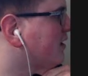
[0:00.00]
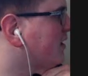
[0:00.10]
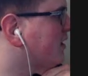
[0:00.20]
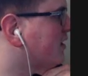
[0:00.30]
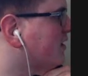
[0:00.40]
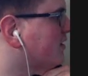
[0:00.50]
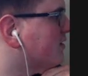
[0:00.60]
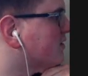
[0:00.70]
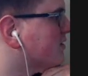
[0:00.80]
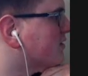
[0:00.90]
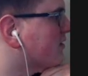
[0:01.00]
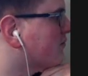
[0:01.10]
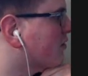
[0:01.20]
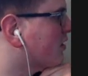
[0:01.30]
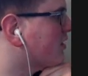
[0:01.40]
he is
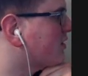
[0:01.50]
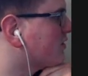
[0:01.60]
pretty